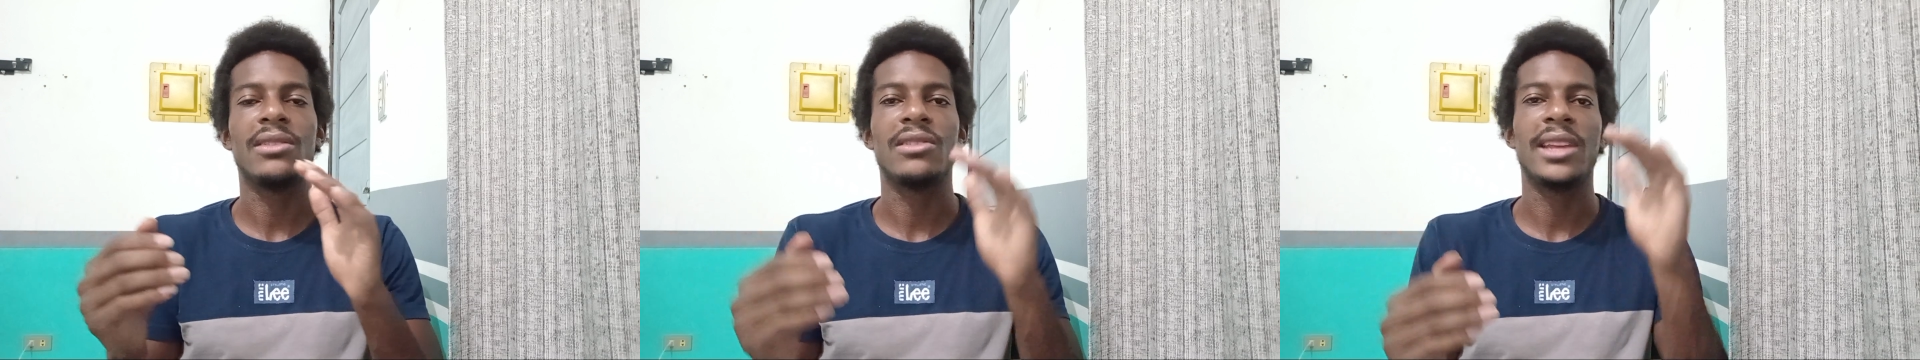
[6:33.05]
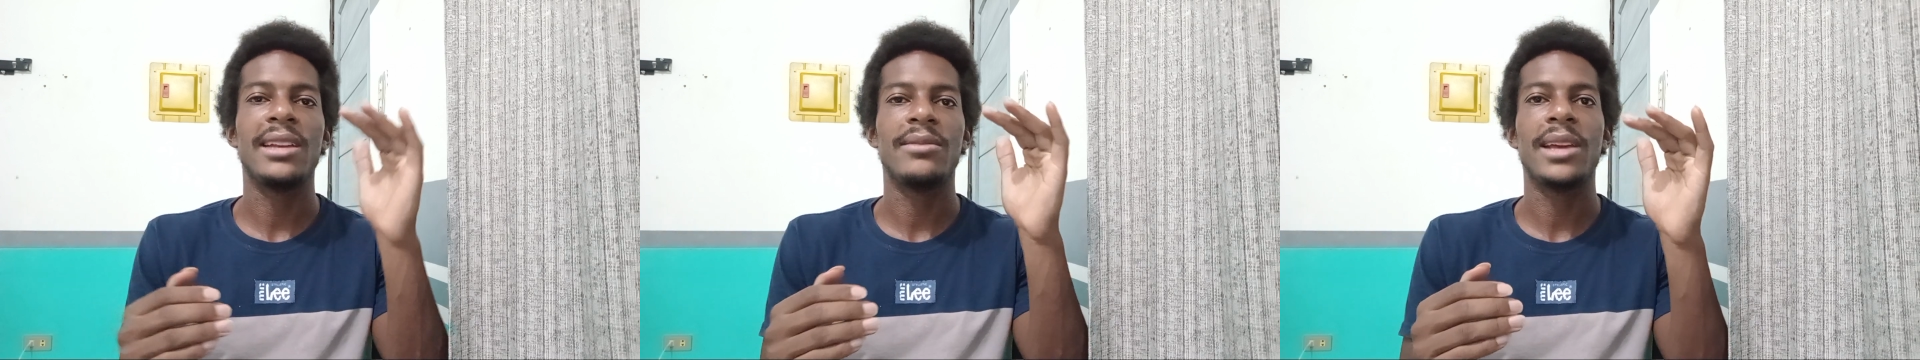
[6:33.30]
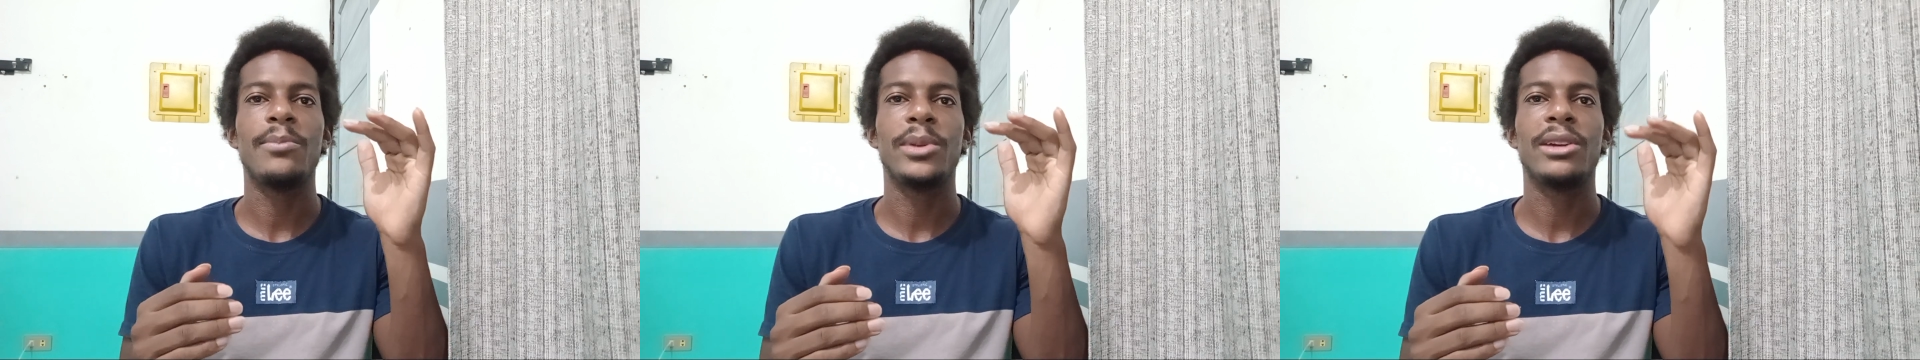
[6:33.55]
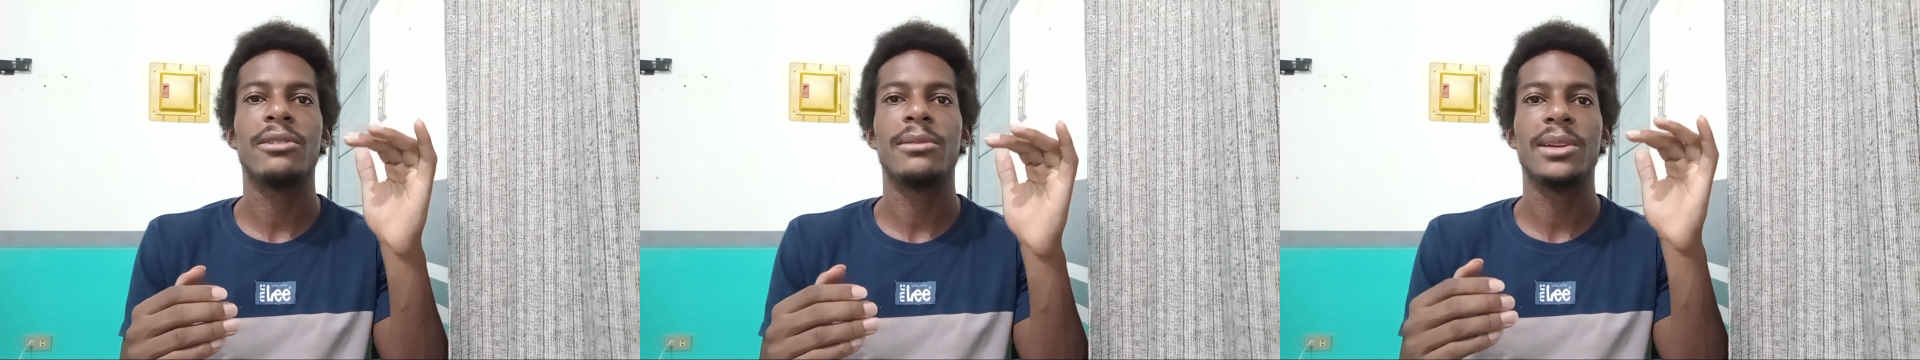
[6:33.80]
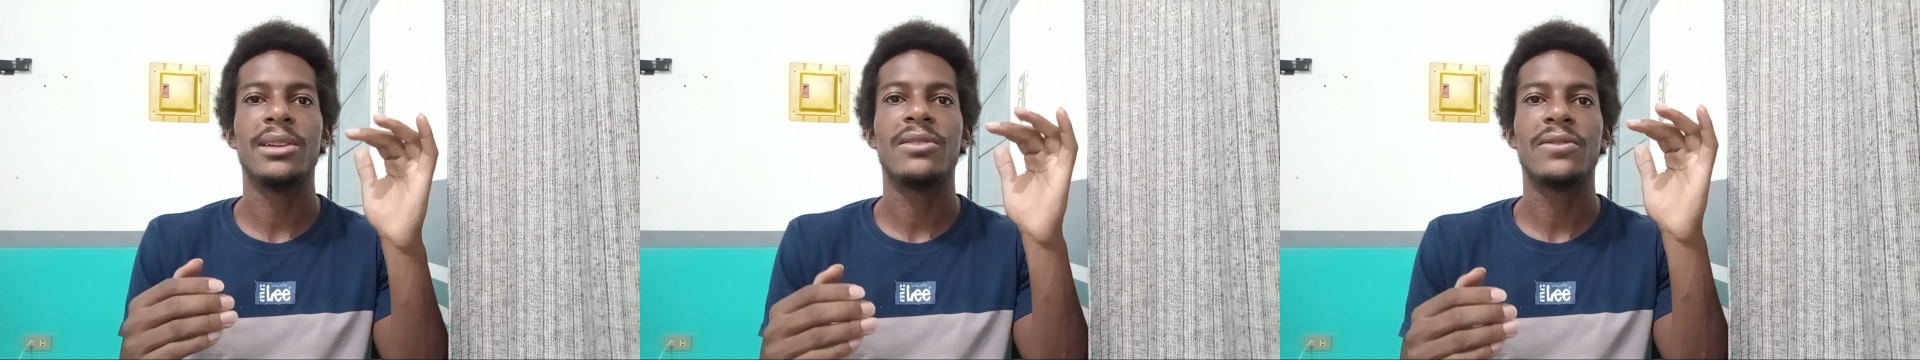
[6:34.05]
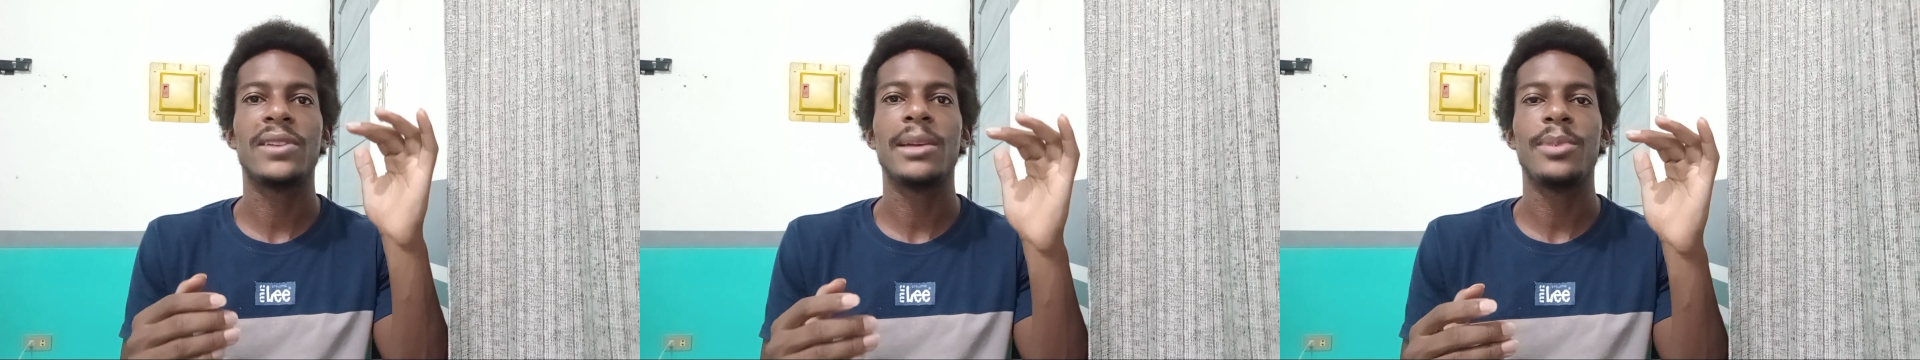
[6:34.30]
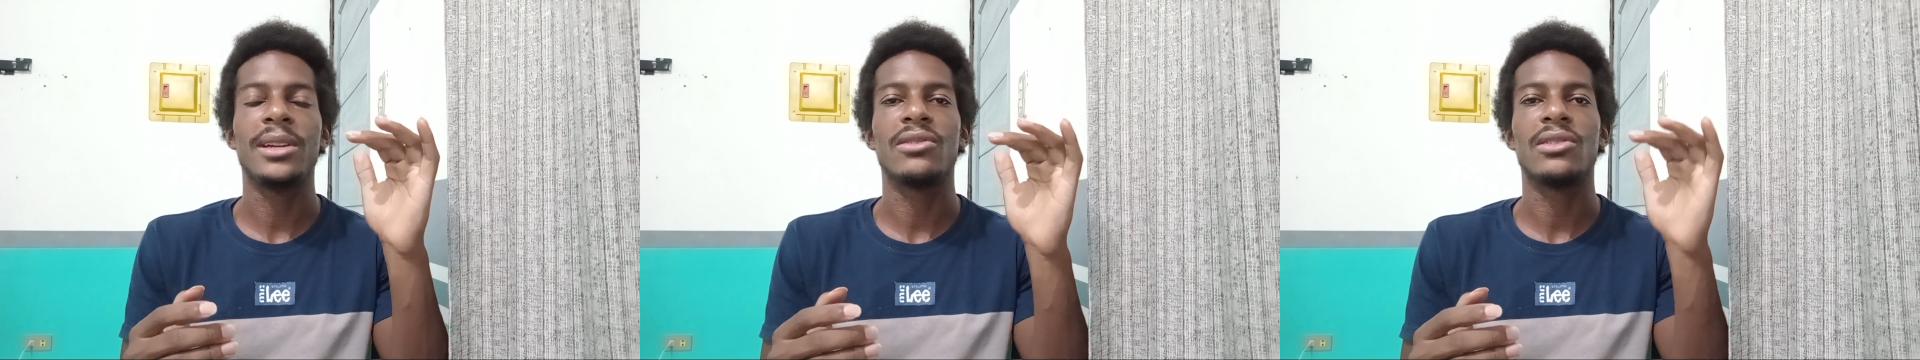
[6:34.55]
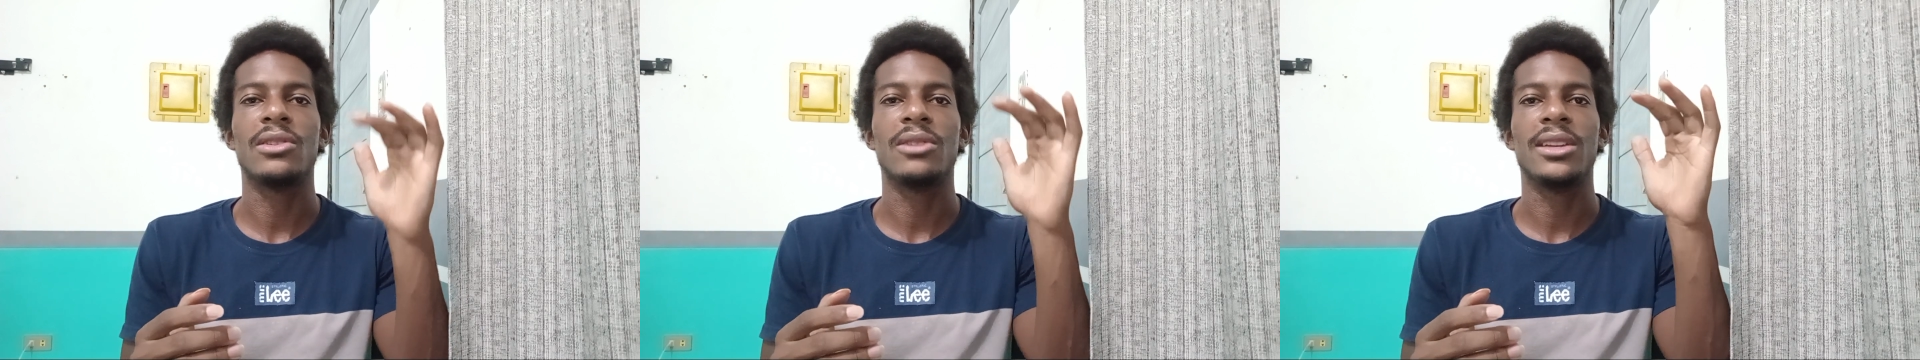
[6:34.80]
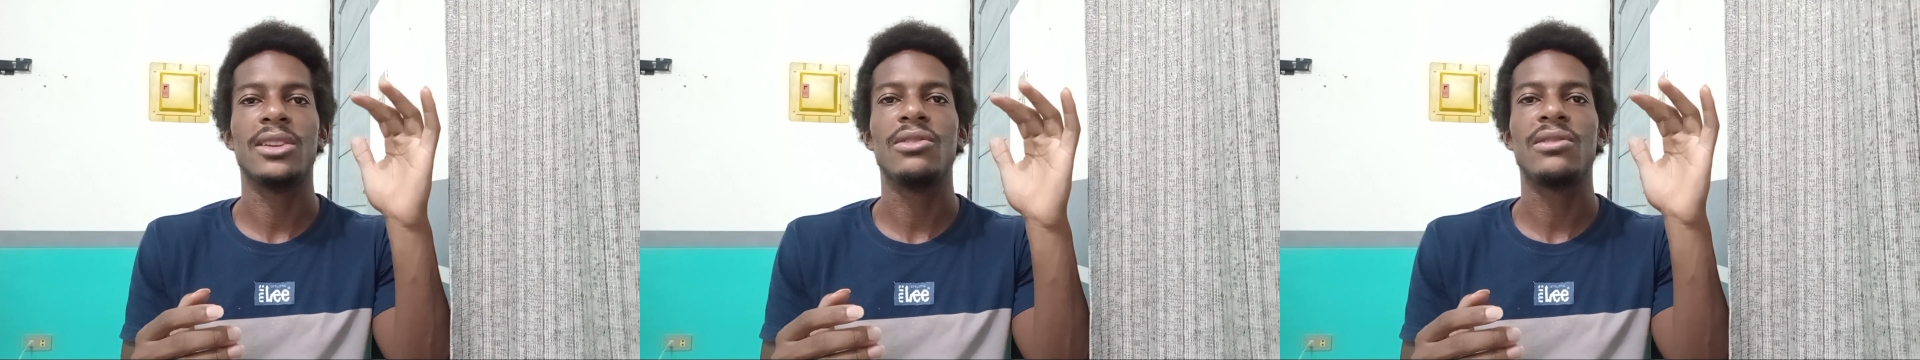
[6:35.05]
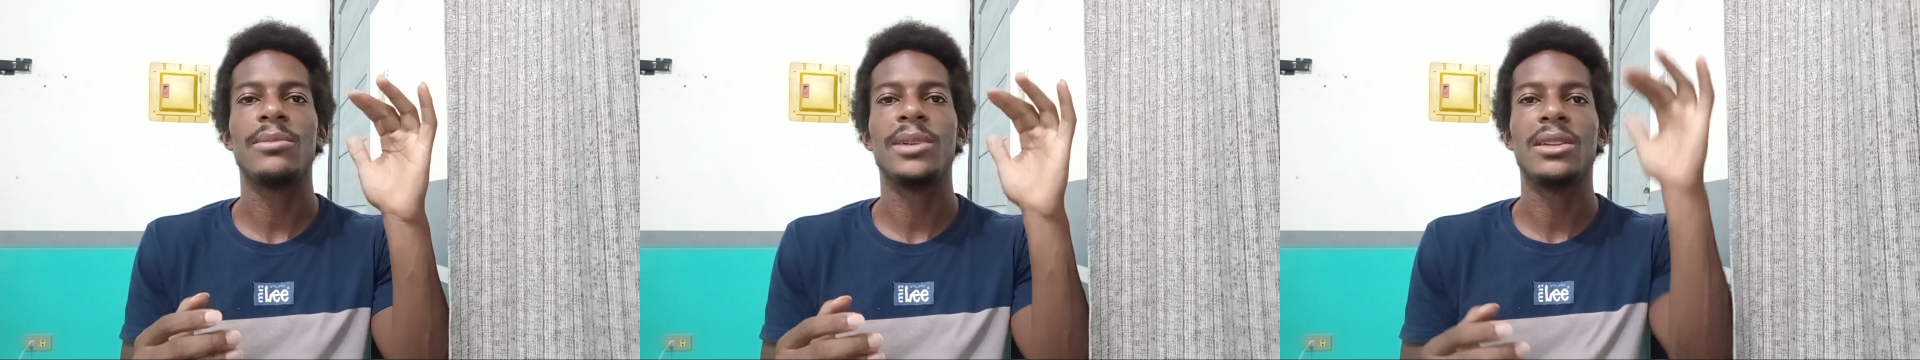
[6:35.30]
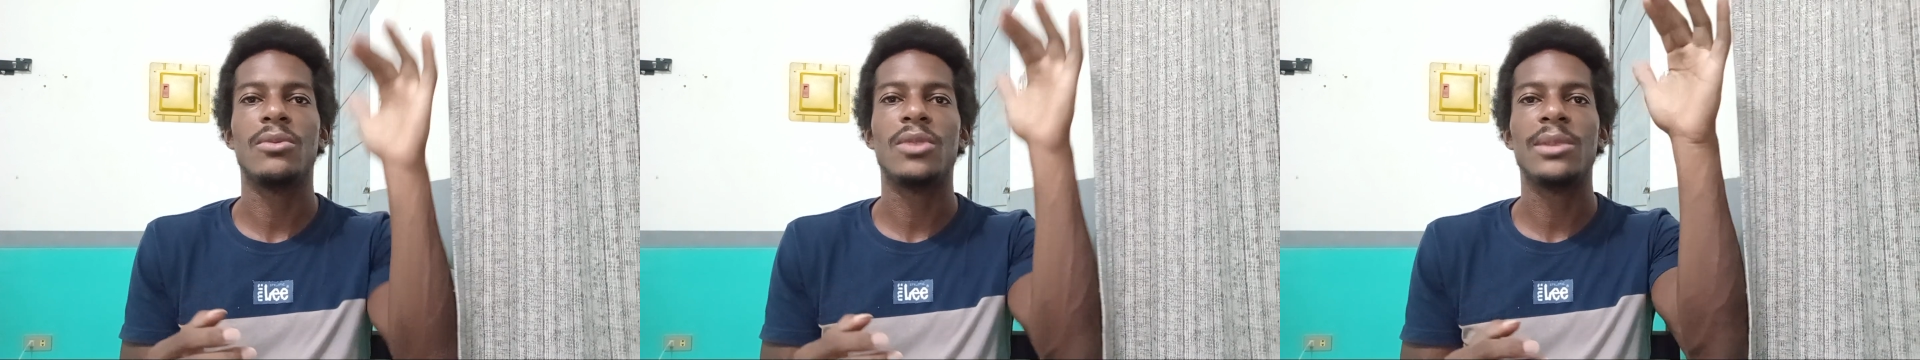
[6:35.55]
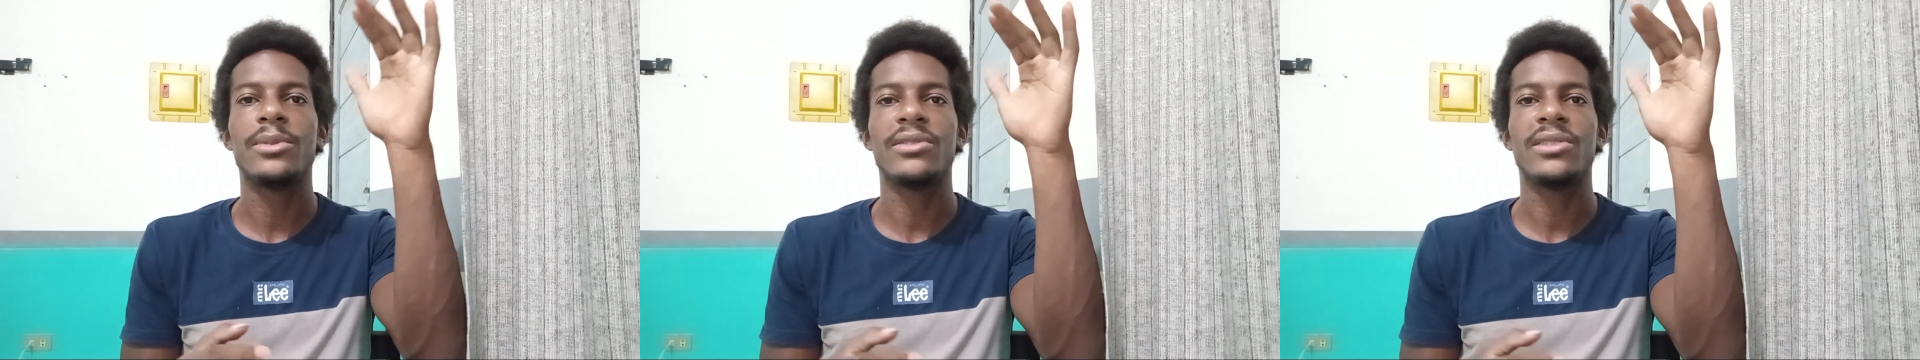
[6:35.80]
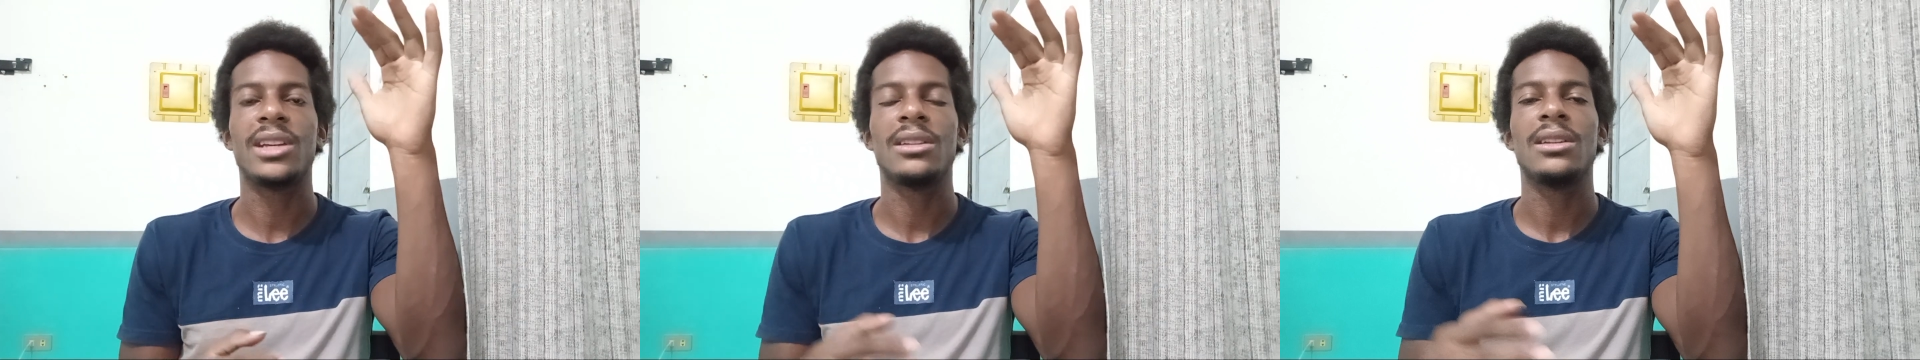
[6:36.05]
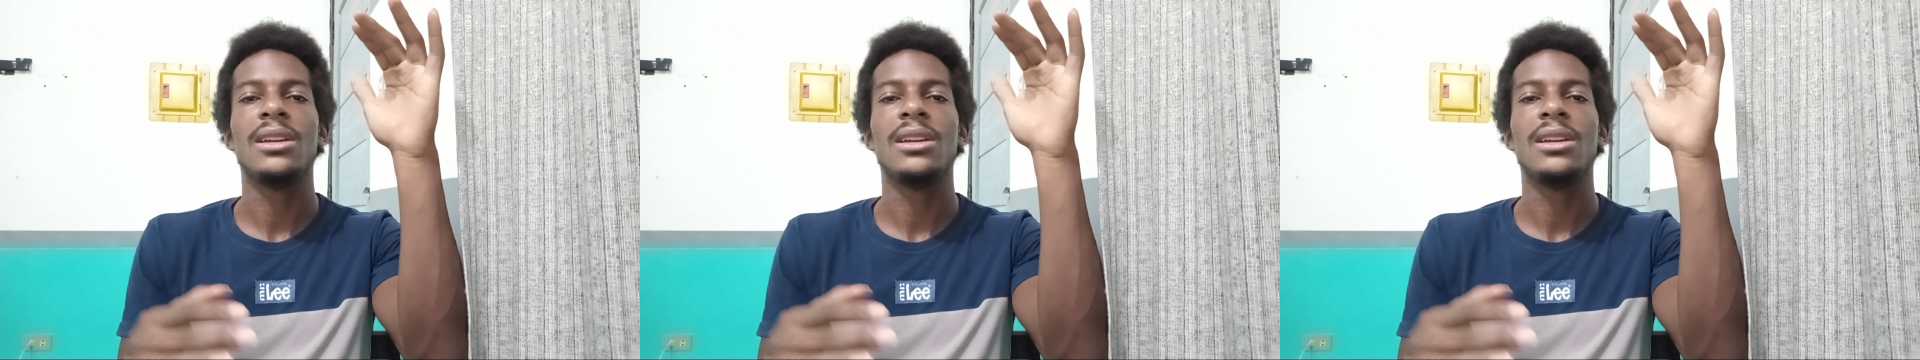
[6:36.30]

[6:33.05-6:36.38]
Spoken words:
So that pyramid's flipping. So it used to be the 1%,